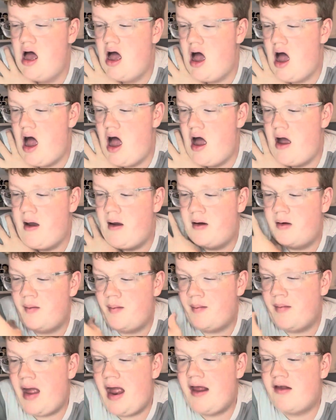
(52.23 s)

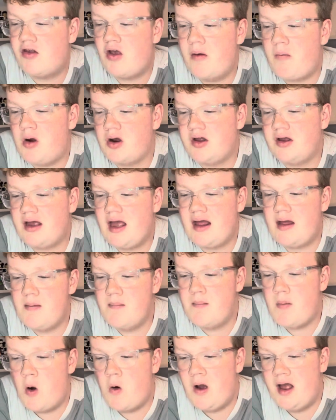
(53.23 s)
And so I want to get
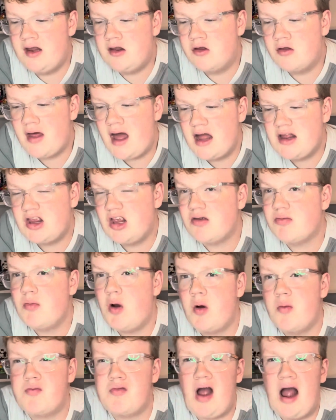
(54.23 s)
more into that, just
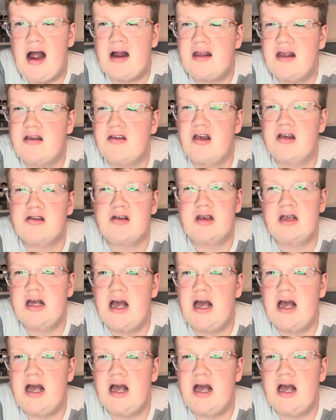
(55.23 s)
more practice it.